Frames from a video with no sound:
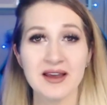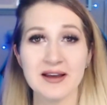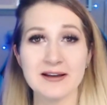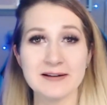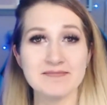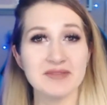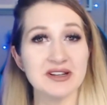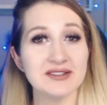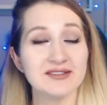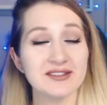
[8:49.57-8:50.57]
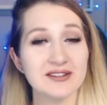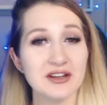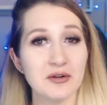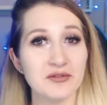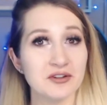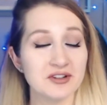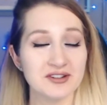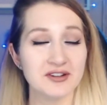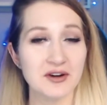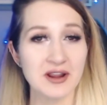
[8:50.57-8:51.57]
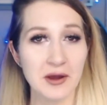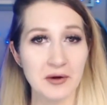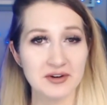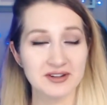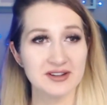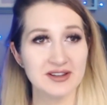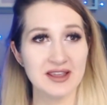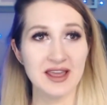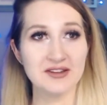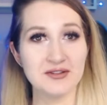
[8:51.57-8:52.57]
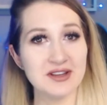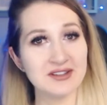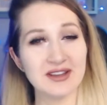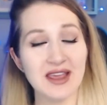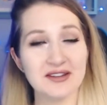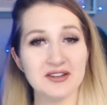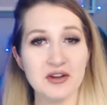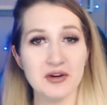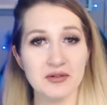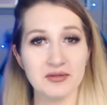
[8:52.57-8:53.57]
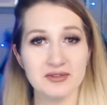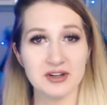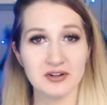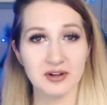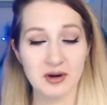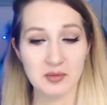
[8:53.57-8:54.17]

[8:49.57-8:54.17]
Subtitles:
But if you're just starting out and you need to get to know digital art